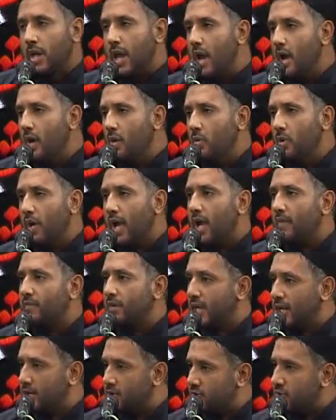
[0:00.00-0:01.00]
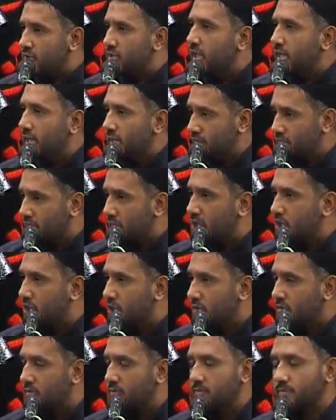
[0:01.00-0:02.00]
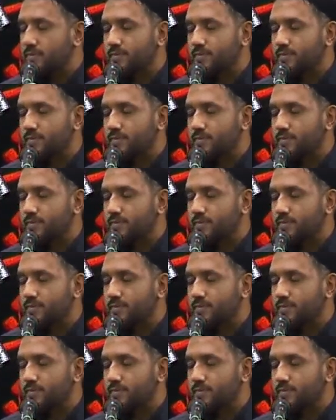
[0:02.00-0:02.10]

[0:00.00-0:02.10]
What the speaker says: Now we have an interesting discussion.